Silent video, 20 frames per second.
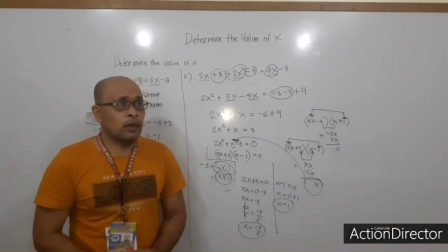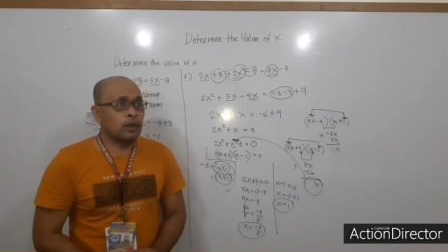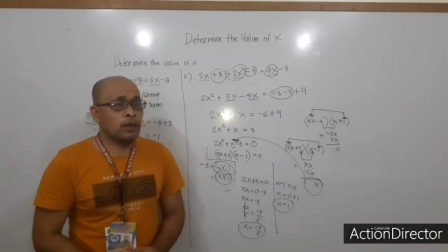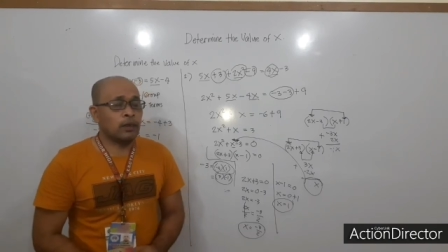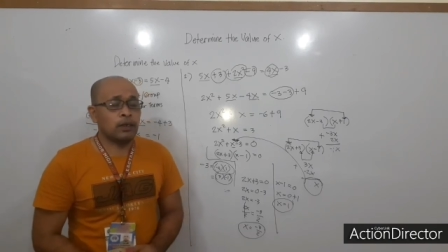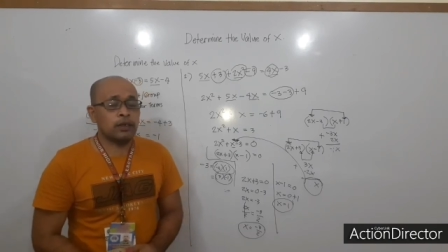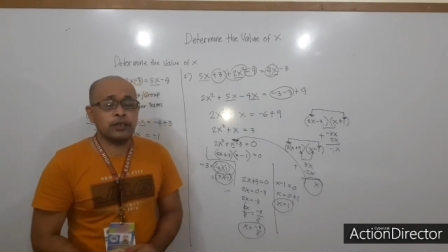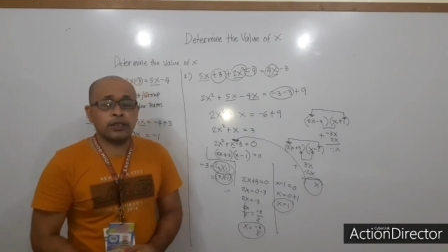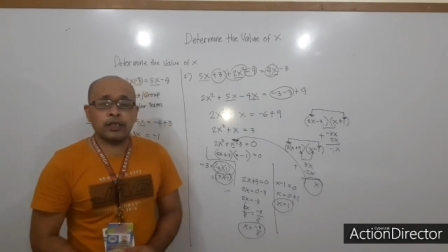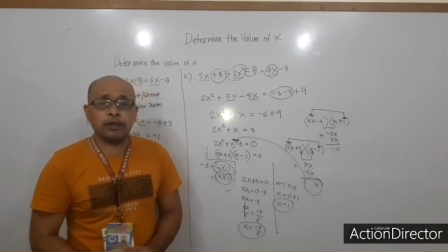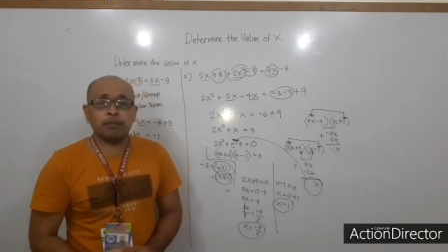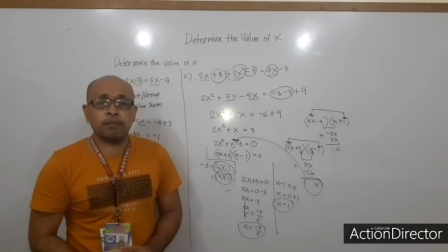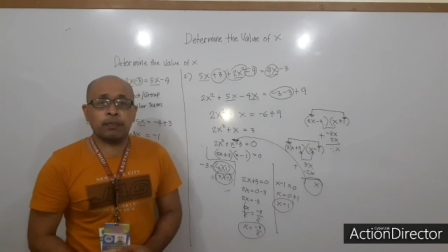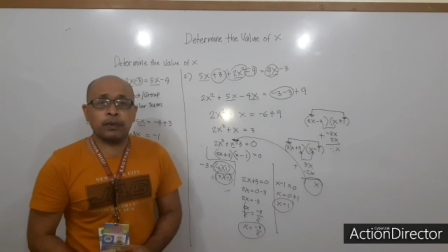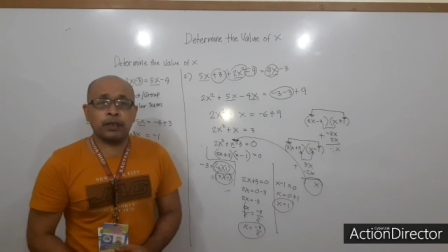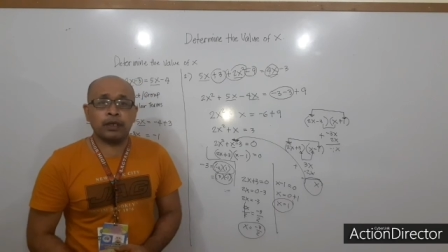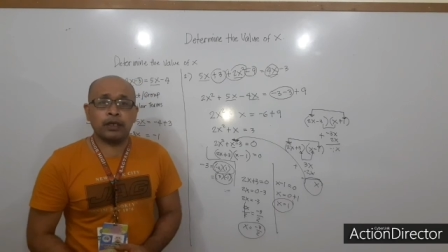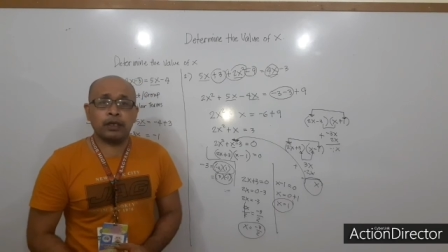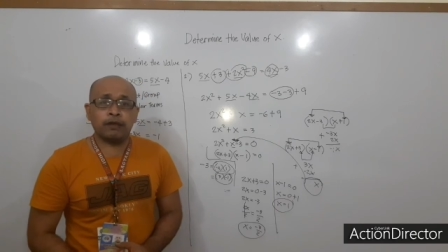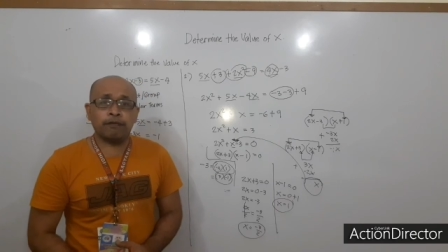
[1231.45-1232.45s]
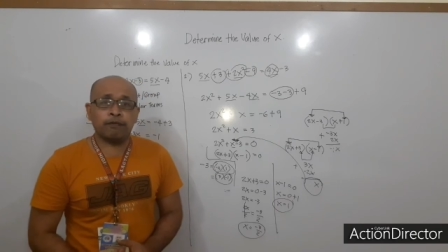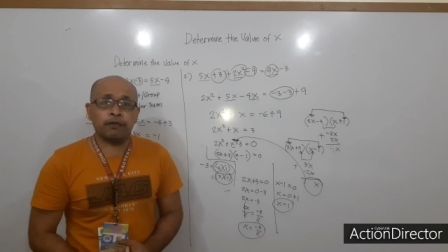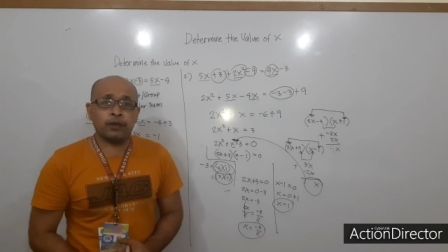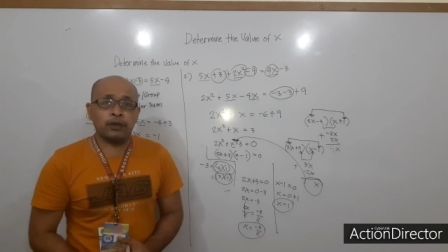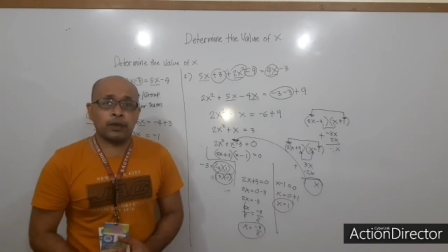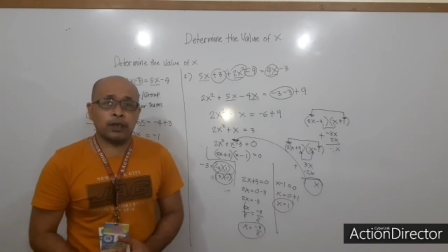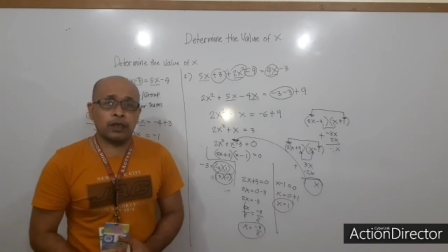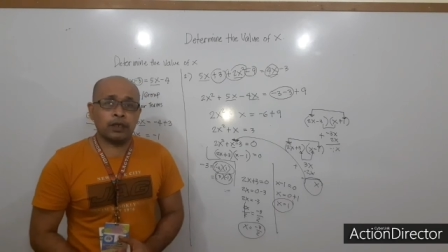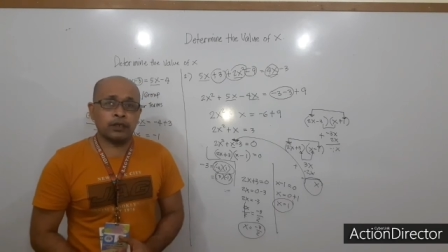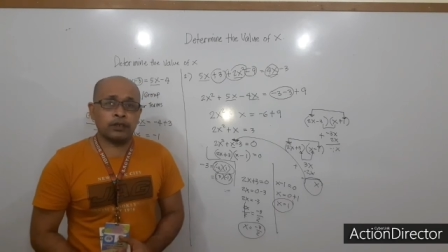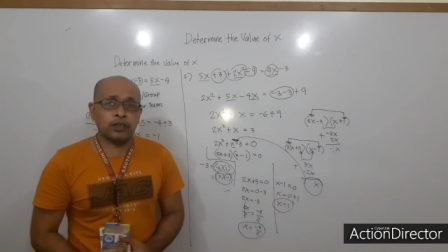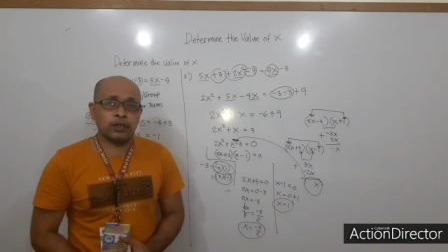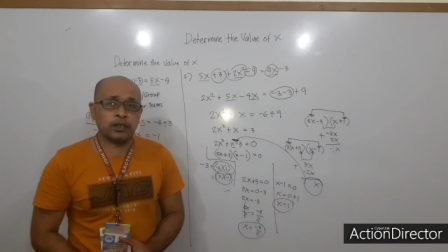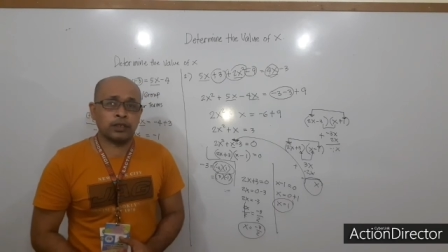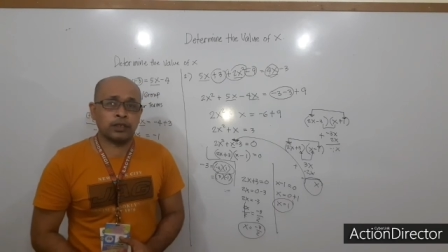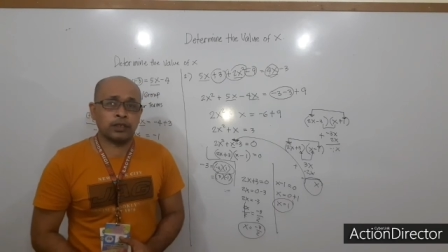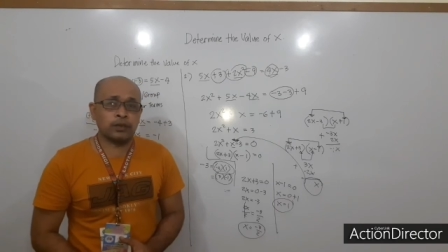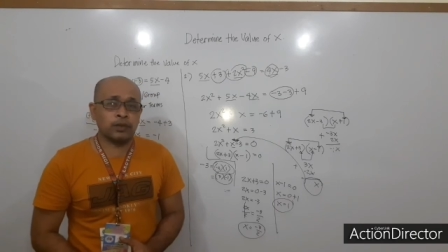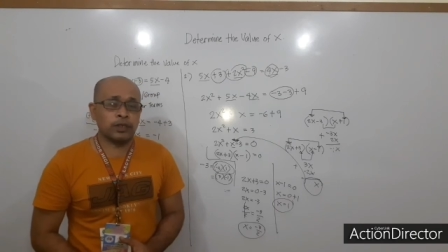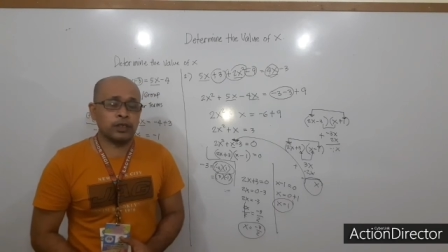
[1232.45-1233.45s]
or simply if you are
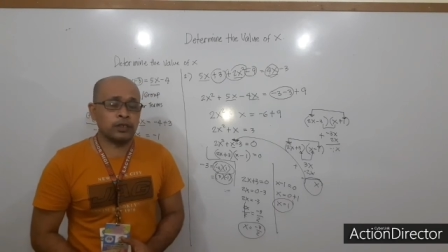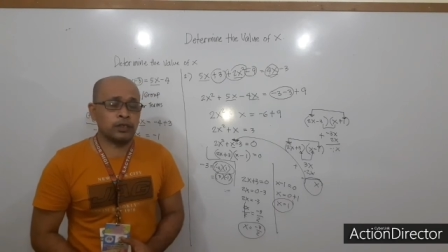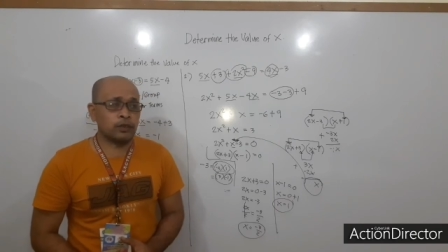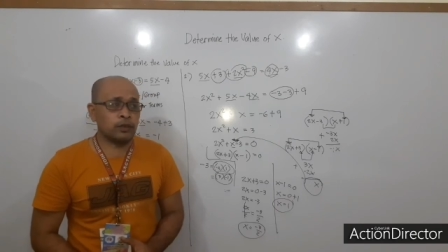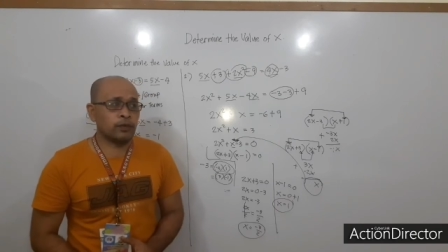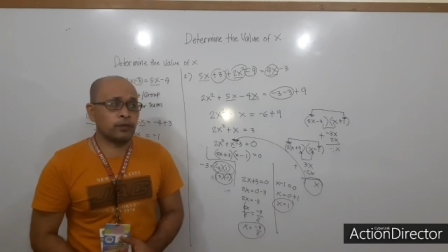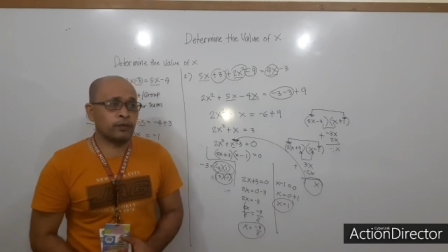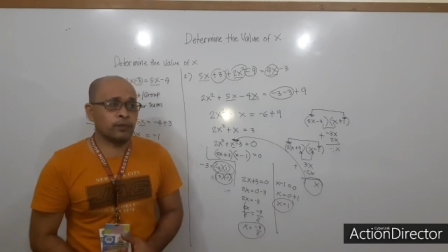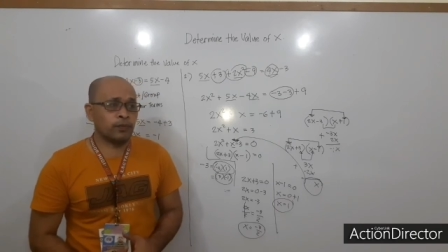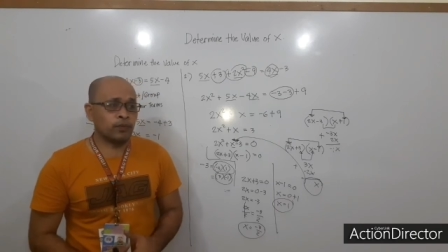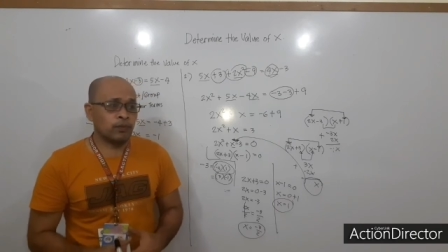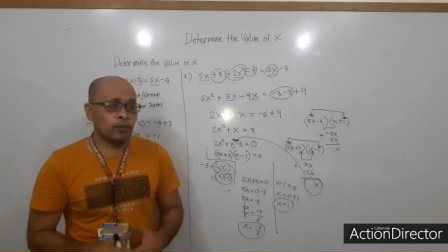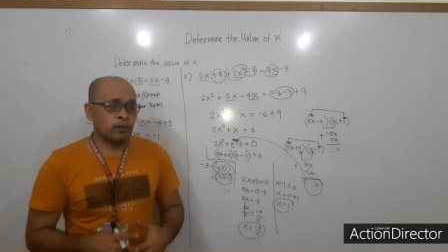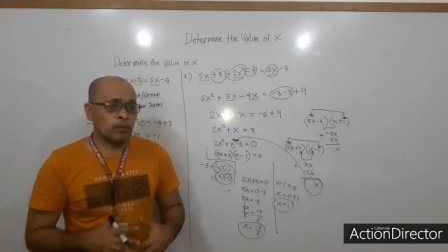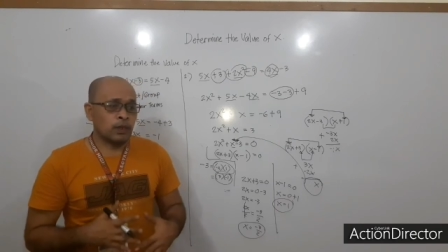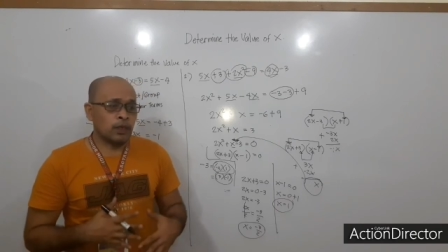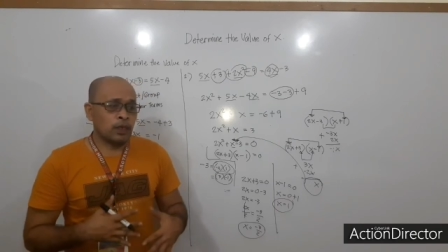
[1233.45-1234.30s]
just going to